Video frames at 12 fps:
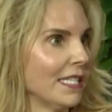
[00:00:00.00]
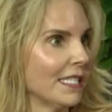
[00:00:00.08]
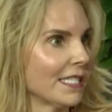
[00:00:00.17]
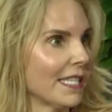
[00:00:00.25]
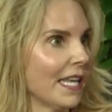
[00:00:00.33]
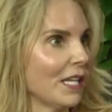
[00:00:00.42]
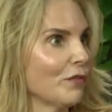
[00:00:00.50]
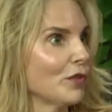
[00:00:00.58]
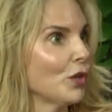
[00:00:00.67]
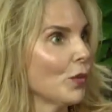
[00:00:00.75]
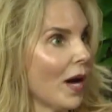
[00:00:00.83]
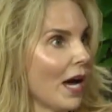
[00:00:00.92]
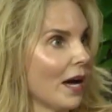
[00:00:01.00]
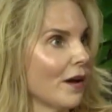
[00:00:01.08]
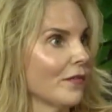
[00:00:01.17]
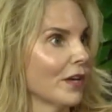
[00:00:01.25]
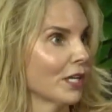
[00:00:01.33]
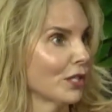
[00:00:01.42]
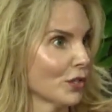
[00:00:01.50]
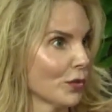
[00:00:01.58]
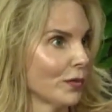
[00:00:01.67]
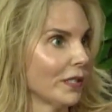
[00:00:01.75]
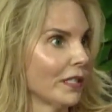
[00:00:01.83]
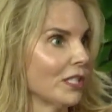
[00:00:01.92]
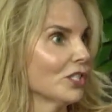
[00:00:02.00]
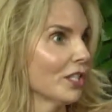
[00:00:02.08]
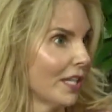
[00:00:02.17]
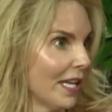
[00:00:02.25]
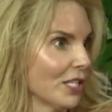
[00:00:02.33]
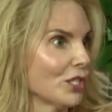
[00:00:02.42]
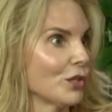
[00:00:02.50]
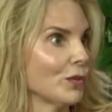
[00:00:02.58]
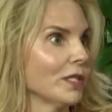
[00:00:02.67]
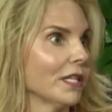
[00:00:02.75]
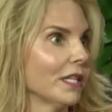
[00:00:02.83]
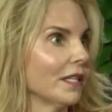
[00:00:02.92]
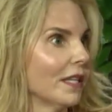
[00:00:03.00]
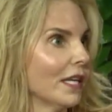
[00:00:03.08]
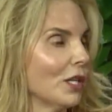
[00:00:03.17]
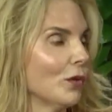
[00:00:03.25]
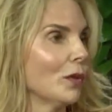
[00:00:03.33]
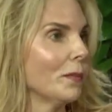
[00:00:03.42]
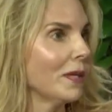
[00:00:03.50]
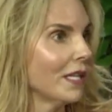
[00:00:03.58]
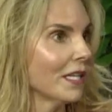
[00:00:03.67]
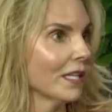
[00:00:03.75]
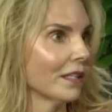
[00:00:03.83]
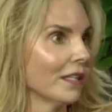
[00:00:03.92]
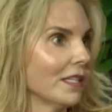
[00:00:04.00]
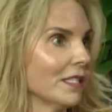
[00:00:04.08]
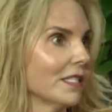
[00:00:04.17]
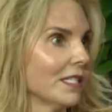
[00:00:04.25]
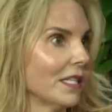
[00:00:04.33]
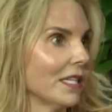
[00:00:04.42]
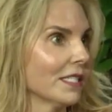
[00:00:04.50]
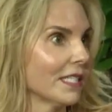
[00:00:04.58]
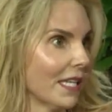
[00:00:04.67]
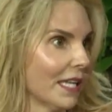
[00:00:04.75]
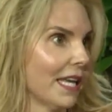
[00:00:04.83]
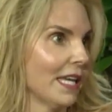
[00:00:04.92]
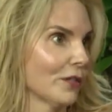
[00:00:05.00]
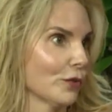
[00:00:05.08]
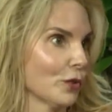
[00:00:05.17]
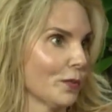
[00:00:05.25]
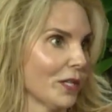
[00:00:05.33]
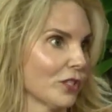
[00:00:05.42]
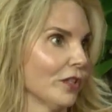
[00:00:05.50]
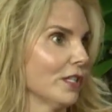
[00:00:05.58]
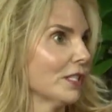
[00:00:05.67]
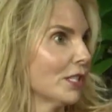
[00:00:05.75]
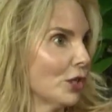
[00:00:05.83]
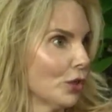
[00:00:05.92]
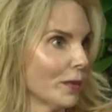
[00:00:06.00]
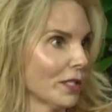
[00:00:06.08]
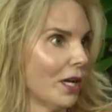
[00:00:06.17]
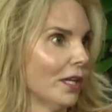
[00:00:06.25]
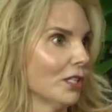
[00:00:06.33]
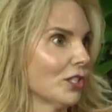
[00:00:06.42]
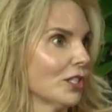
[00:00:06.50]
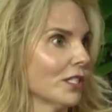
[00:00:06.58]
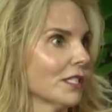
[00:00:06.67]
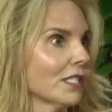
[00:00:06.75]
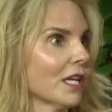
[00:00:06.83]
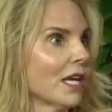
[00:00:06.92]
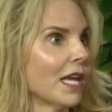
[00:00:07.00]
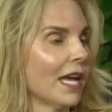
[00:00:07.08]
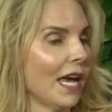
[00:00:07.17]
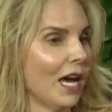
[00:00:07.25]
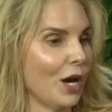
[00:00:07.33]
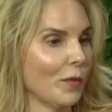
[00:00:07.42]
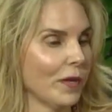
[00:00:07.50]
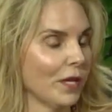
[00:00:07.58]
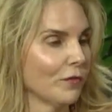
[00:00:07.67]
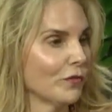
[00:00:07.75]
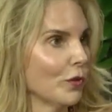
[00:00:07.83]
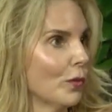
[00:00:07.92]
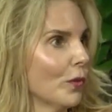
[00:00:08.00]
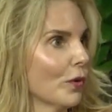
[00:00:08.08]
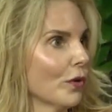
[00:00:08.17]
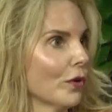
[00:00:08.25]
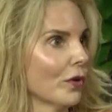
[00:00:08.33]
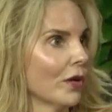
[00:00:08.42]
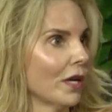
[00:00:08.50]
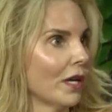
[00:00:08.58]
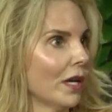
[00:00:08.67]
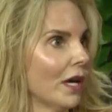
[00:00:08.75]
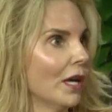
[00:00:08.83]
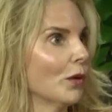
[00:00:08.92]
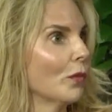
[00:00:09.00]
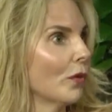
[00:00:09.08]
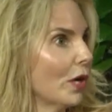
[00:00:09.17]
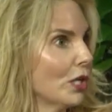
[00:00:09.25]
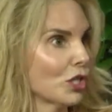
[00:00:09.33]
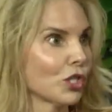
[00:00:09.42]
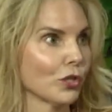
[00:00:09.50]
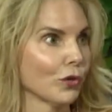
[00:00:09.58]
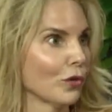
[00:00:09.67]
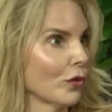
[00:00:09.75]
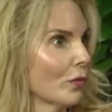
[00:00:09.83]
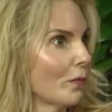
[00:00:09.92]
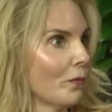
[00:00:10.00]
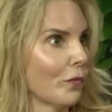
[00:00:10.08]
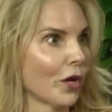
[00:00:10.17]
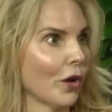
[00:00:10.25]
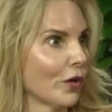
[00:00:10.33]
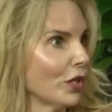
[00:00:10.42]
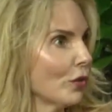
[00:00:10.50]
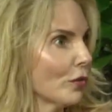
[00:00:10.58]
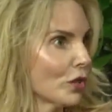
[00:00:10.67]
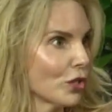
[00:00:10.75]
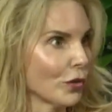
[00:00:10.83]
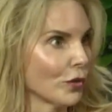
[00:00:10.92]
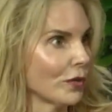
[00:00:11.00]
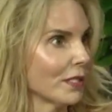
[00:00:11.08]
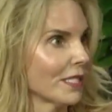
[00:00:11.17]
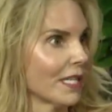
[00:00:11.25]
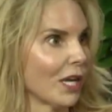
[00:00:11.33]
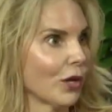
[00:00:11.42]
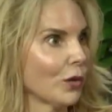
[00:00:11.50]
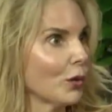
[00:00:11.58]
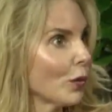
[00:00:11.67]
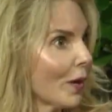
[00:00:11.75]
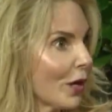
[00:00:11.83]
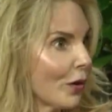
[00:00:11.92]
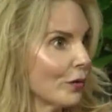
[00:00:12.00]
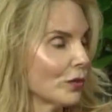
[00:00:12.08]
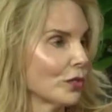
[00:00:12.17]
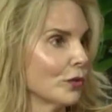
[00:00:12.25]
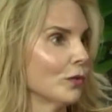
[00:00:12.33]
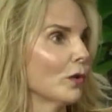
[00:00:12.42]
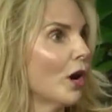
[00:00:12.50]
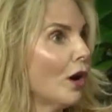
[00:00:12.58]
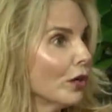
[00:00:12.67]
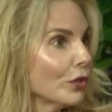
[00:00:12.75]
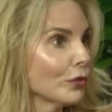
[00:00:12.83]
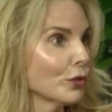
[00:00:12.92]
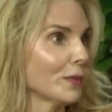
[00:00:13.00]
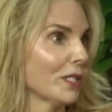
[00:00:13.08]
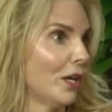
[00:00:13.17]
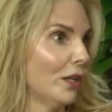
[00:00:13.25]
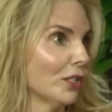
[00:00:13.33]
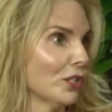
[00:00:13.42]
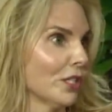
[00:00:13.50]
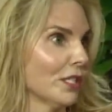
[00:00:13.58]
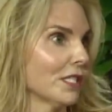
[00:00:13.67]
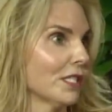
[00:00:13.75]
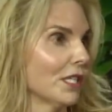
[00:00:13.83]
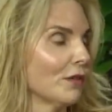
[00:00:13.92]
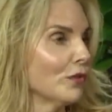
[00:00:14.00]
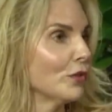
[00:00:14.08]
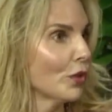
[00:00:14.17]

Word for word: is that if you have a concerning lesion, as you did, that you immediately see a skin cancer specialist, a dermatologist. Um, if are un unsure regarding your insurance, like who do I go to, call your dermatologist. And if you